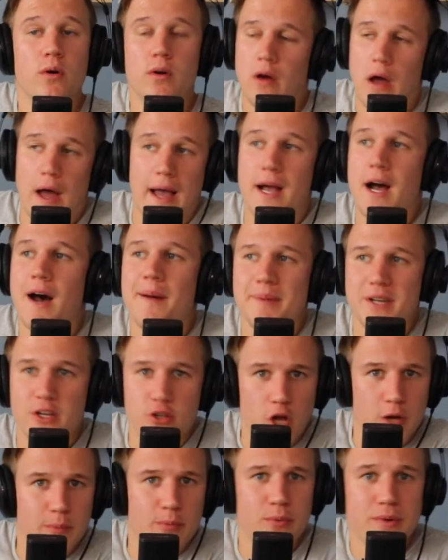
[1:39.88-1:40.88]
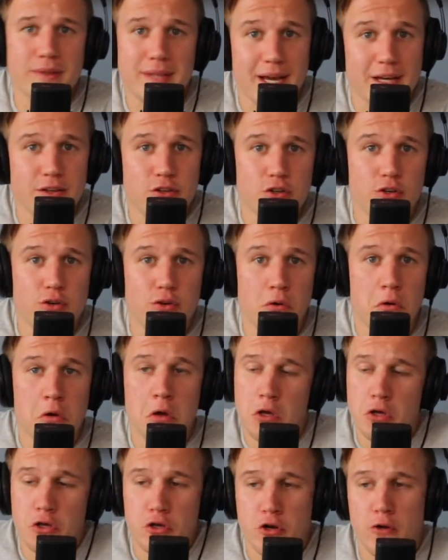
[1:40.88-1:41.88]
I can't be global without you.
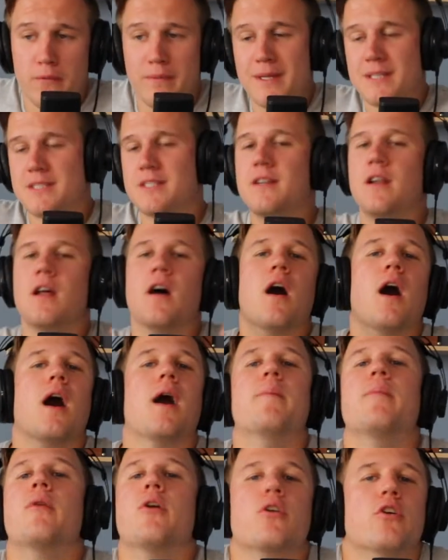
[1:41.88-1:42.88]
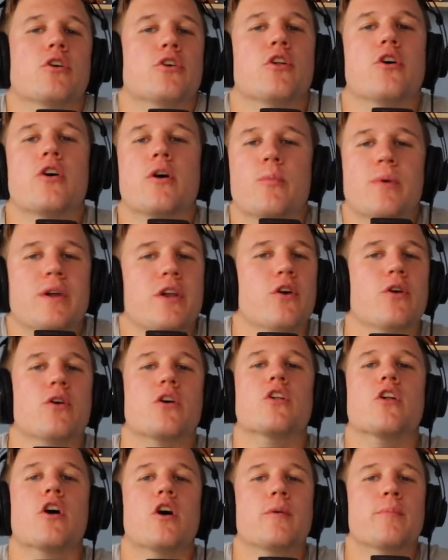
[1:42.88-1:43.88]
You don't listen, we're not
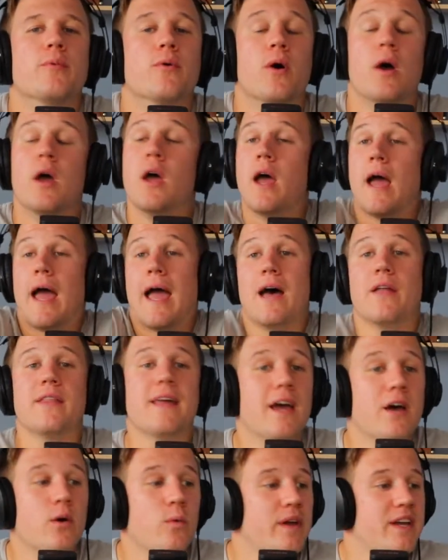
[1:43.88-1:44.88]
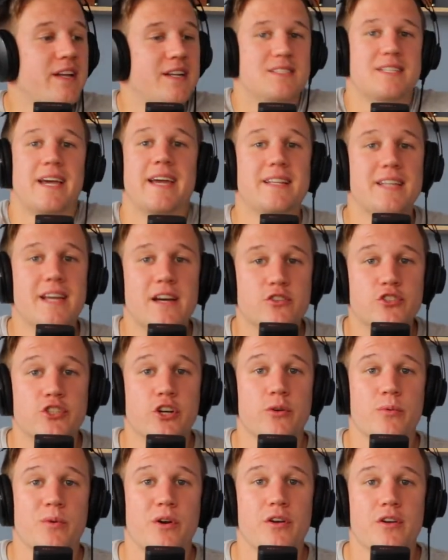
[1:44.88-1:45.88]
global. How the hell are we going to take down Joe
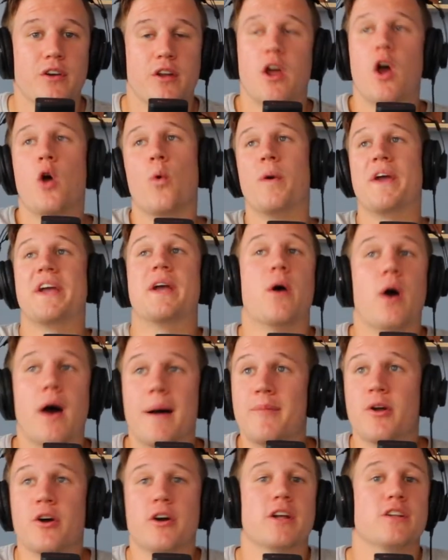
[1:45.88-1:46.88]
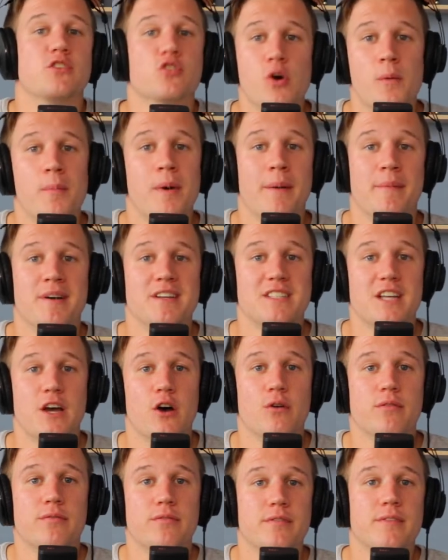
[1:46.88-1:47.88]
Rogan? I'm not going to do it by
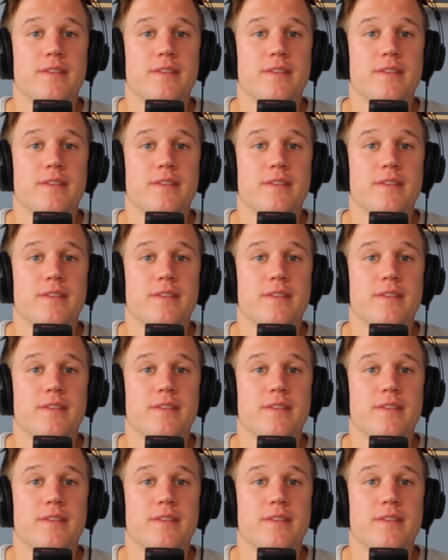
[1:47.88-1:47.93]
myself.